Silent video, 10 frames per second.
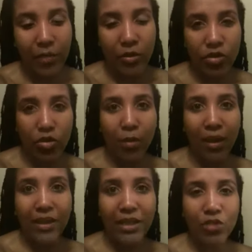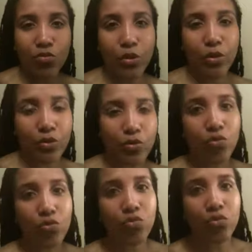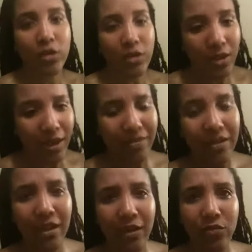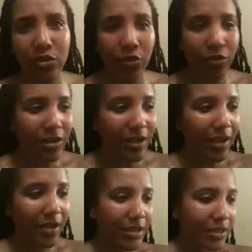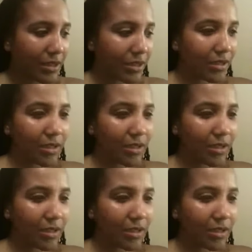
because your body is renewed i think every 30 days